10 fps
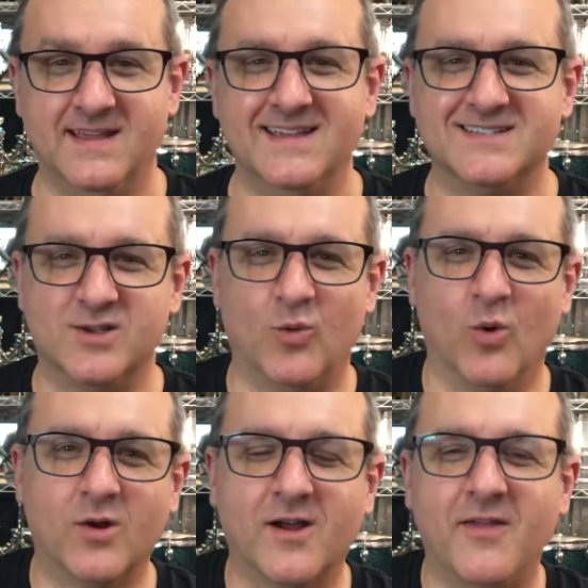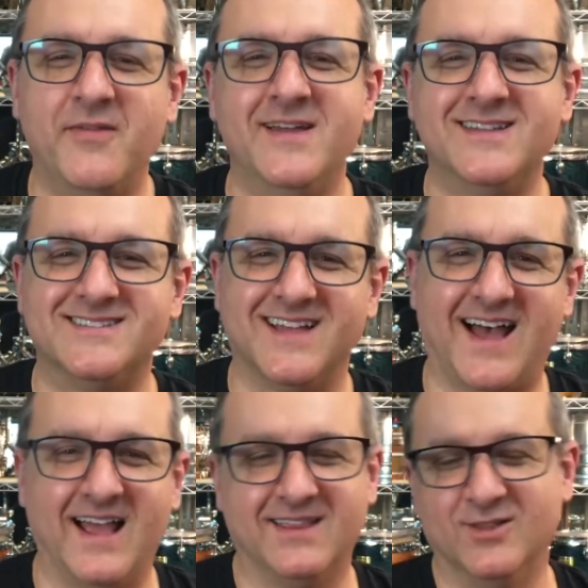So work on this.
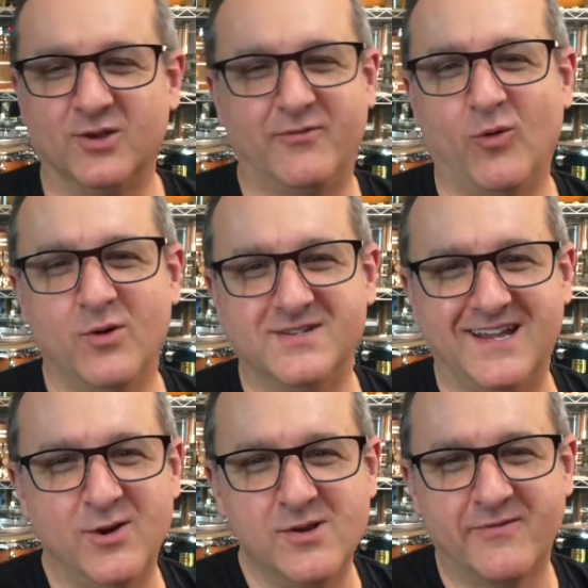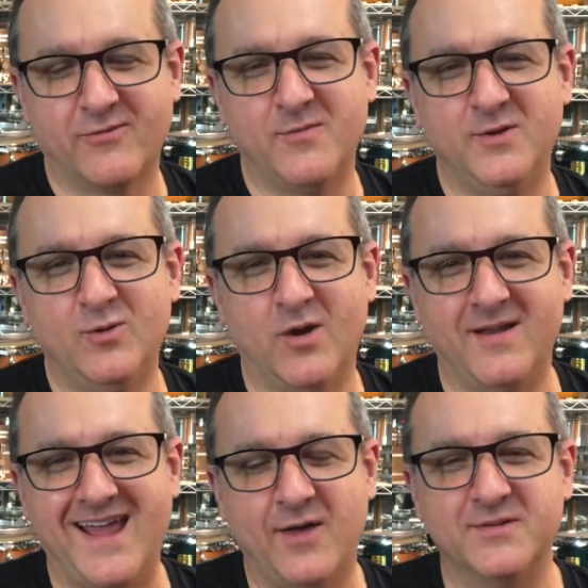I look forward to hearing from you on
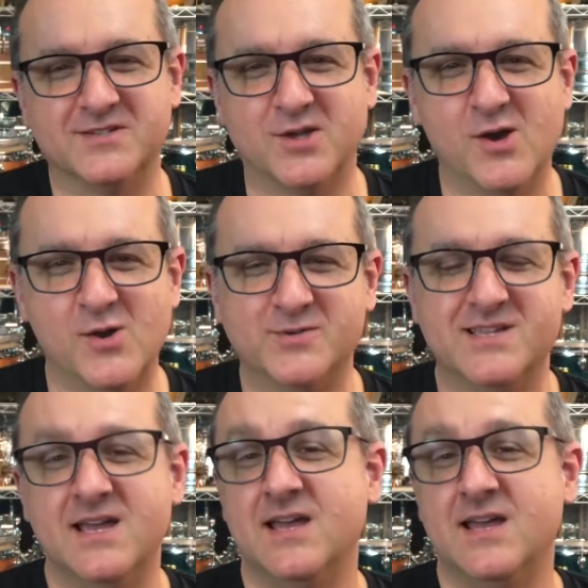how this goes.